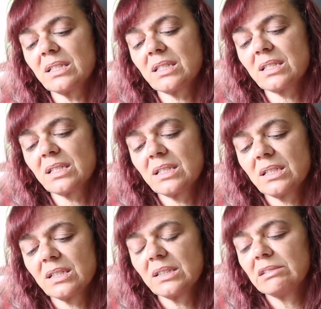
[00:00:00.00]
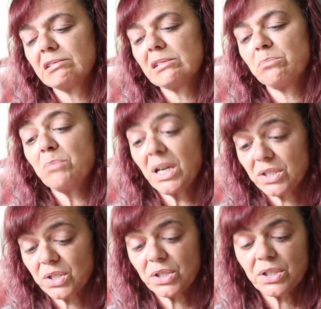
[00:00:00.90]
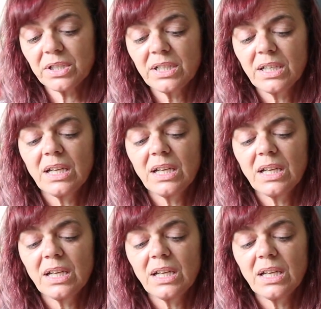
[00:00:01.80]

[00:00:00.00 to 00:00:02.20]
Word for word: is mustard.